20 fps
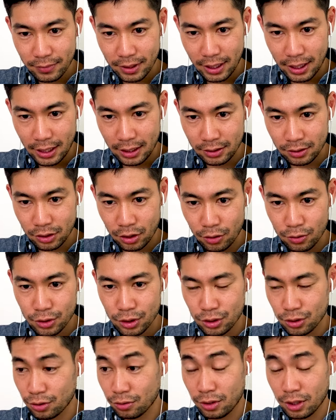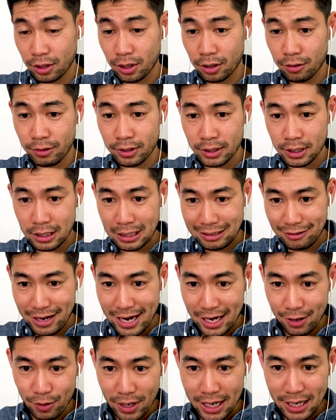and goes to the current
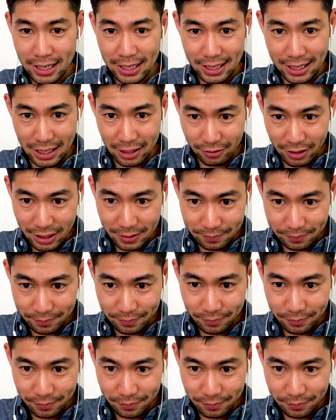Reiwa era.